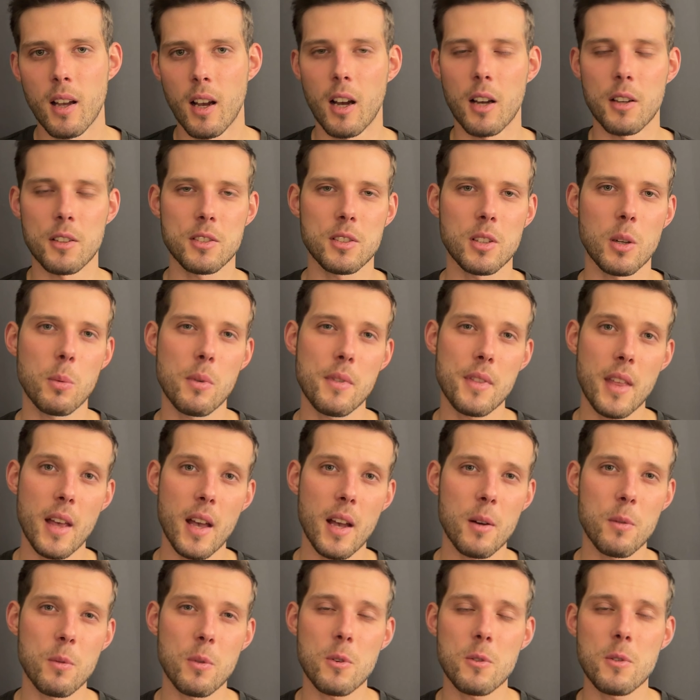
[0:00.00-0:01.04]
So with
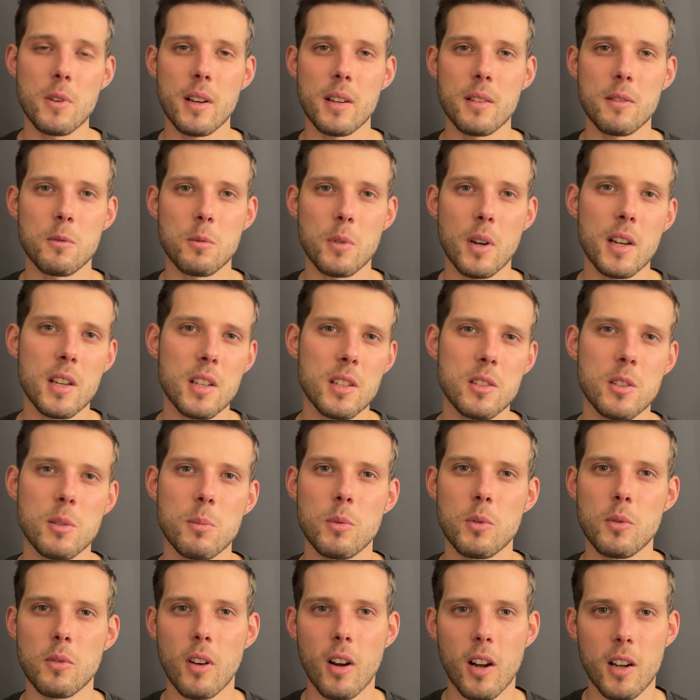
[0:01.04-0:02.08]
that, we're ready to
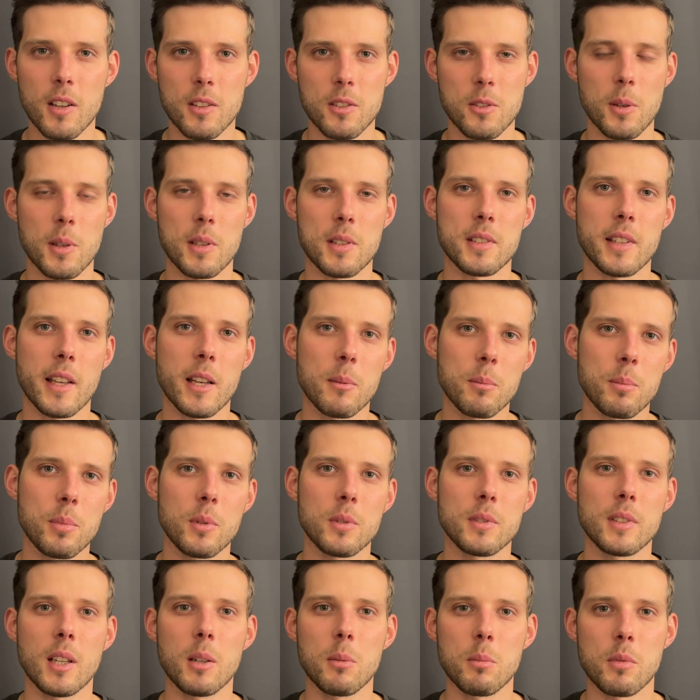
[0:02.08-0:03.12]
move on to example
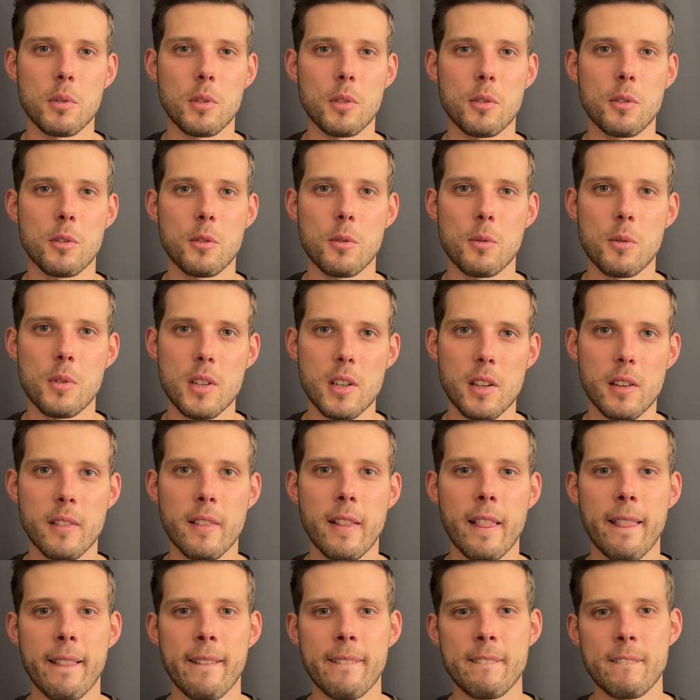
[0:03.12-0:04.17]
number 3.
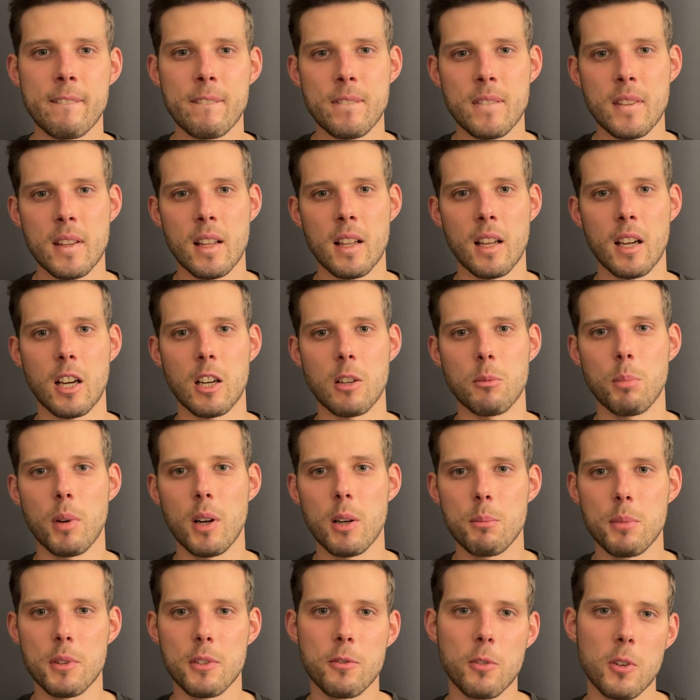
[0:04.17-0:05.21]
But
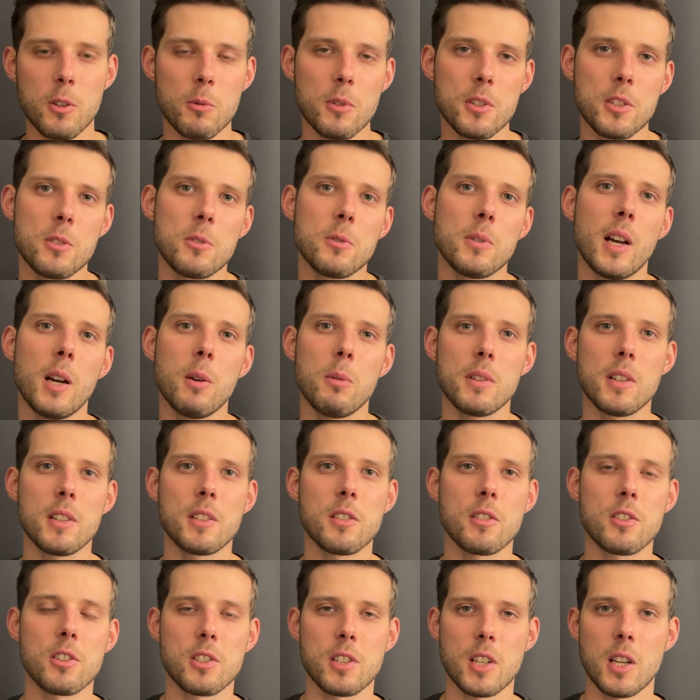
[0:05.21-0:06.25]
before we do, I wanted to
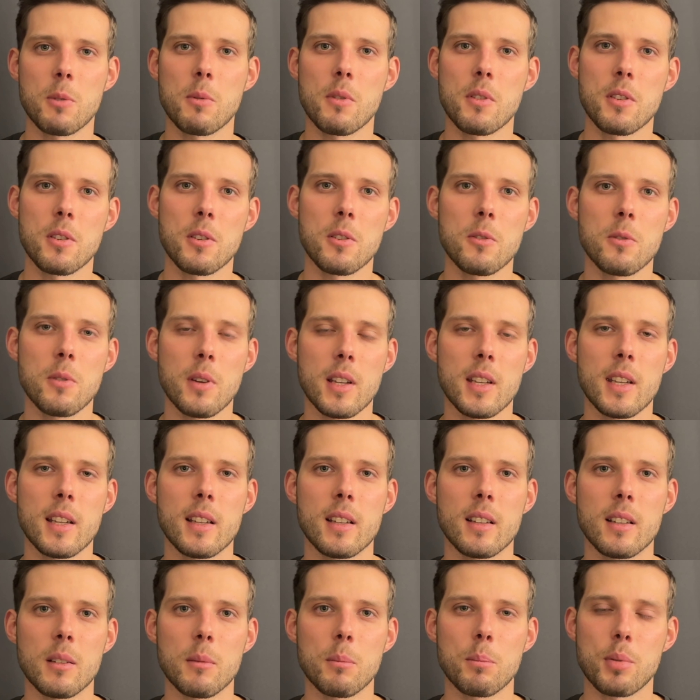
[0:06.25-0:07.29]
share with you in
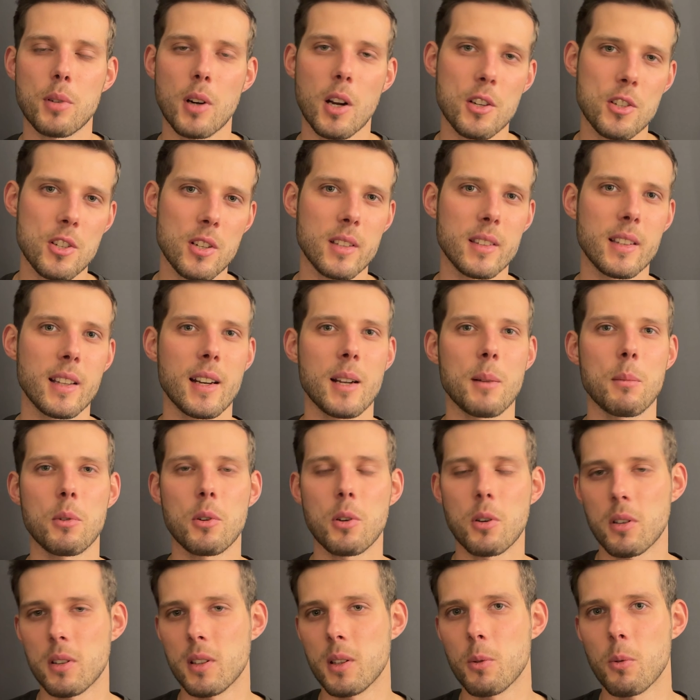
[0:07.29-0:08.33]
a project that I'm
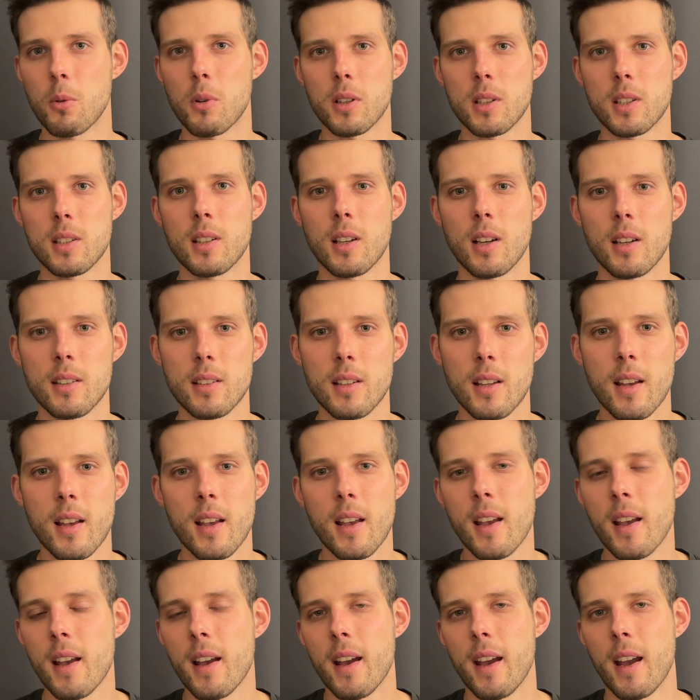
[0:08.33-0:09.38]
currently working on,
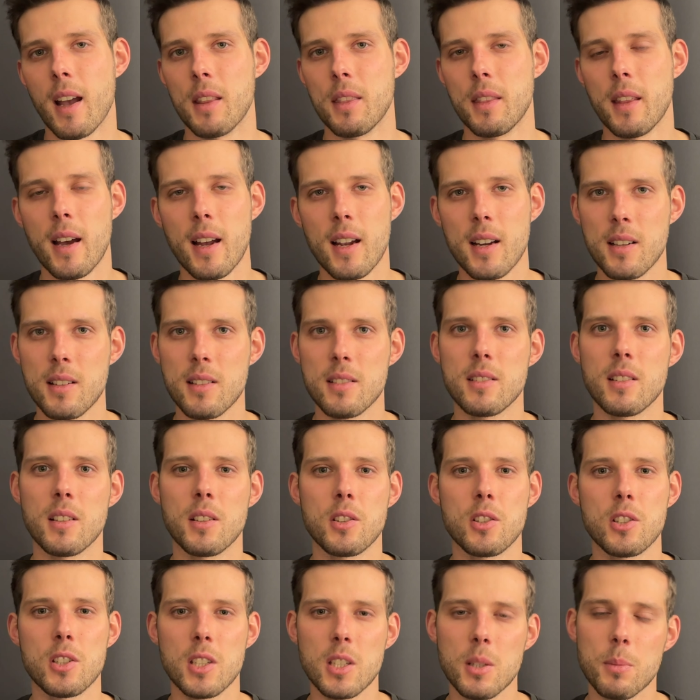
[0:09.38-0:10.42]
and that is a
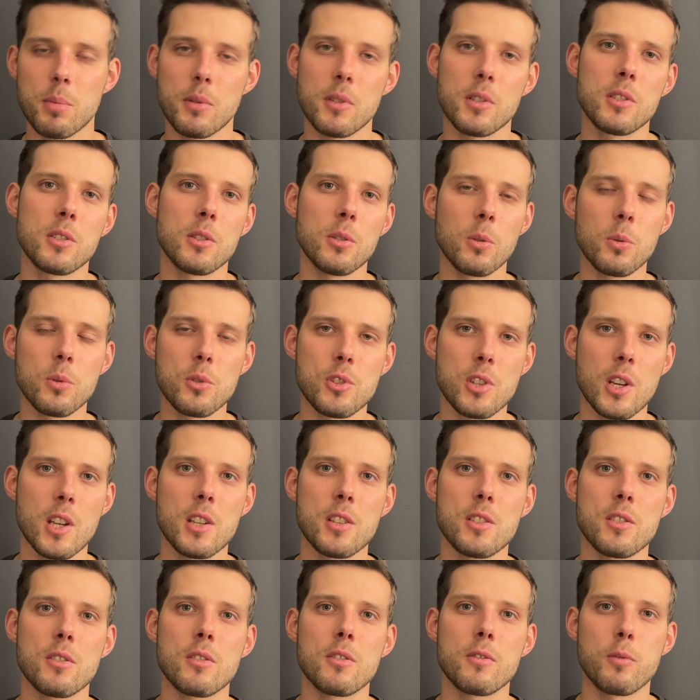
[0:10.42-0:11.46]
cheaper tool
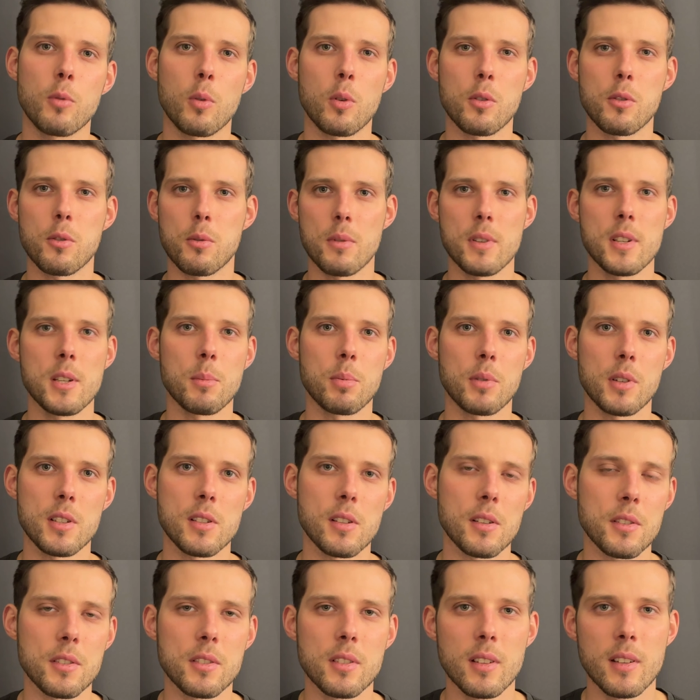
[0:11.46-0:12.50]
changer for 3D
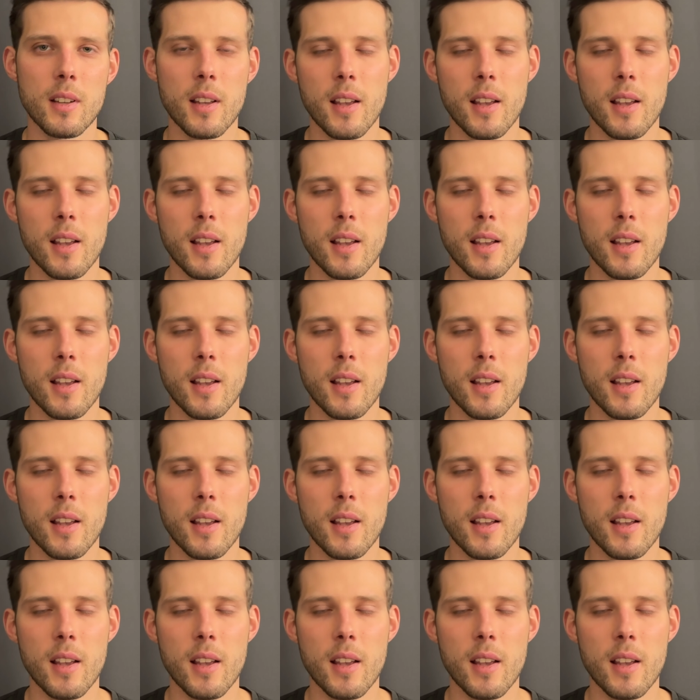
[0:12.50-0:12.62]
printers.